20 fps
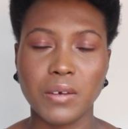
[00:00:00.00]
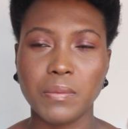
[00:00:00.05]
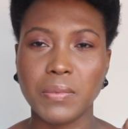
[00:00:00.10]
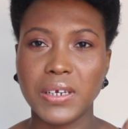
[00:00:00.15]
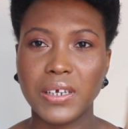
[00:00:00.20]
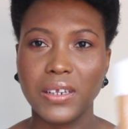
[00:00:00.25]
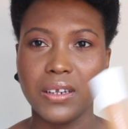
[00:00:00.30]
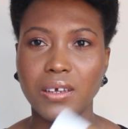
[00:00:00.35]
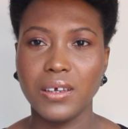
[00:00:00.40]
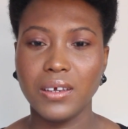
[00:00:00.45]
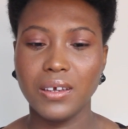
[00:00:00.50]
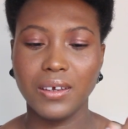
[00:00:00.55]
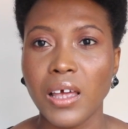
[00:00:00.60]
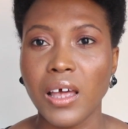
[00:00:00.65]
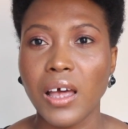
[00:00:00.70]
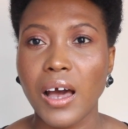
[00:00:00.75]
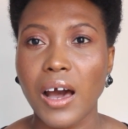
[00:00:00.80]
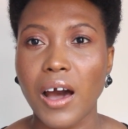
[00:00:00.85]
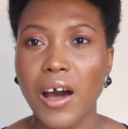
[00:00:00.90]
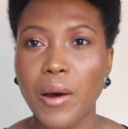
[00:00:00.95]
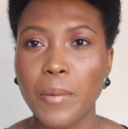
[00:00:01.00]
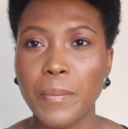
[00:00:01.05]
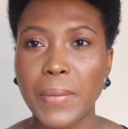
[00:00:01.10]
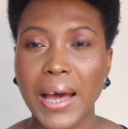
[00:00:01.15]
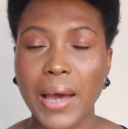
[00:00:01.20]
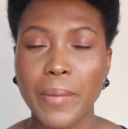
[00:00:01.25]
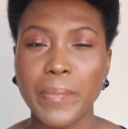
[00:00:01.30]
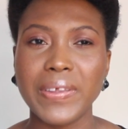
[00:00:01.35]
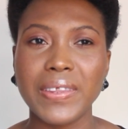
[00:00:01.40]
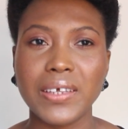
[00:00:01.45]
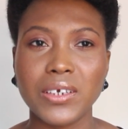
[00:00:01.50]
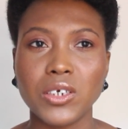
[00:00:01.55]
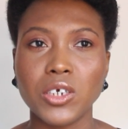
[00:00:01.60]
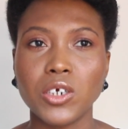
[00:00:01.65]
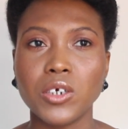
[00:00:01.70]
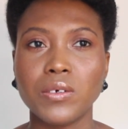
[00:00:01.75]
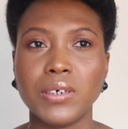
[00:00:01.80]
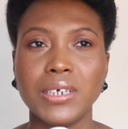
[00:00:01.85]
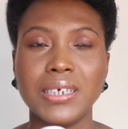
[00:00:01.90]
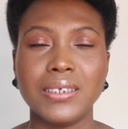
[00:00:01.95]
I mean, I'm happy that
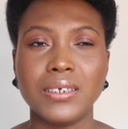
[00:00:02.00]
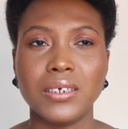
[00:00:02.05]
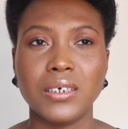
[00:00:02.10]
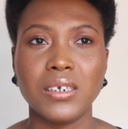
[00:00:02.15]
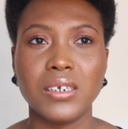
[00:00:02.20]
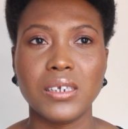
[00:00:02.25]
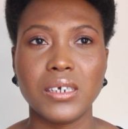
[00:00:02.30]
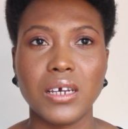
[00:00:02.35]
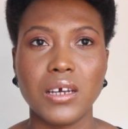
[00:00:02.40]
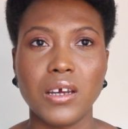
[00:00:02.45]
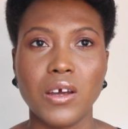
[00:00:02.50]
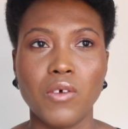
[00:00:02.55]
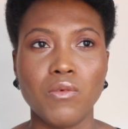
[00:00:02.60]
she created